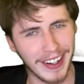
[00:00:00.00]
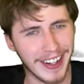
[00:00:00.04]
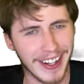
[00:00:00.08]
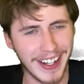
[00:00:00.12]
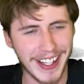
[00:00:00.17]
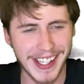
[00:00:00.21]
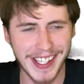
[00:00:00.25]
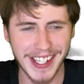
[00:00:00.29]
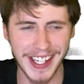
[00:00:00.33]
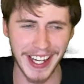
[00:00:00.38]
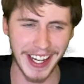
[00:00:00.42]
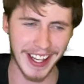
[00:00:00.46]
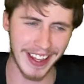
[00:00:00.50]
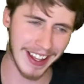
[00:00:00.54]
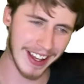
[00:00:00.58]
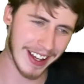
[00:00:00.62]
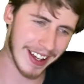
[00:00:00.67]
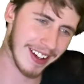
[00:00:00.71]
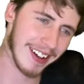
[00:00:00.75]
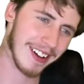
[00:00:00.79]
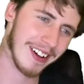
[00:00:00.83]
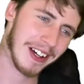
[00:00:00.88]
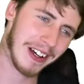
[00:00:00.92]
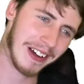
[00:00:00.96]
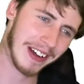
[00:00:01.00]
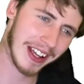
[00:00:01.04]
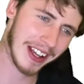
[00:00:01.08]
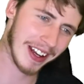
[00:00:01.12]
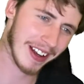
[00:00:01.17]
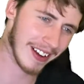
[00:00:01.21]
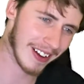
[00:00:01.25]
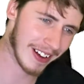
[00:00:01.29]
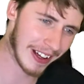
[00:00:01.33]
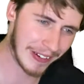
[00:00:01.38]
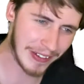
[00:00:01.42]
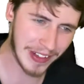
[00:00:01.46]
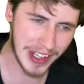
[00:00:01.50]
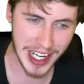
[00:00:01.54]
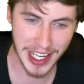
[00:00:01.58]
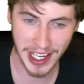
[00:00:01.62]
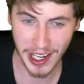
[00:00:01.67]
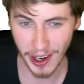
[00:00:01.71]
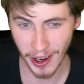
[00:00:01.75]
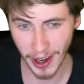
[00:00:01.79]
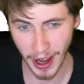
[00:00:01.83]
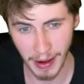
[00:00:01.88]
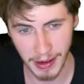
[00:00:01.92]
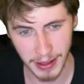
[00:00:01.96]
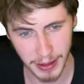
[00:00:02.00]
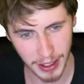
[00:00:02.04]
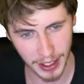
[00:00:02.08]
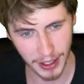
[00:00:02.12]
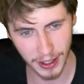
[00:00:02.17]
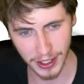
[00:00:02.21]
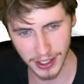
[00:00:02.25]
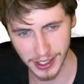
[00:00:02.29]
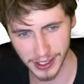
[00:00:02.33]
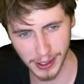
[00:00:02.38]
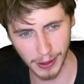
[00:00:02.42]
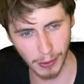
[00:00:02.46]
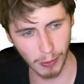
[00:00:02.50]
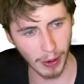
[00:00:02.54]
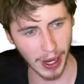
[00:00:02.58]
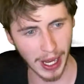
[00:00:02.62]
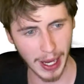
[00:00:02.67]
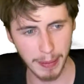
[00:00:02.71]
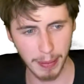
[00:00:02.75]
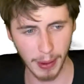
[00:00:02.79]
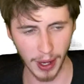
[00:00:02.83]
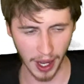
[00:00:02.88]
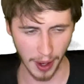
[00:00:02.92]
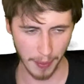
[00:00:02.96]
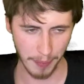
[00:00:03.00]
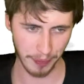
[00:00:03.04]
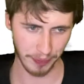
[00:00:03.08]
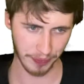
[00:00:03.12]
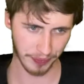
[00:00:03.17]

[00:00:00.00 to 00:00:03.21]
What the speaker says: say that. I'm just hyped because the Reaper,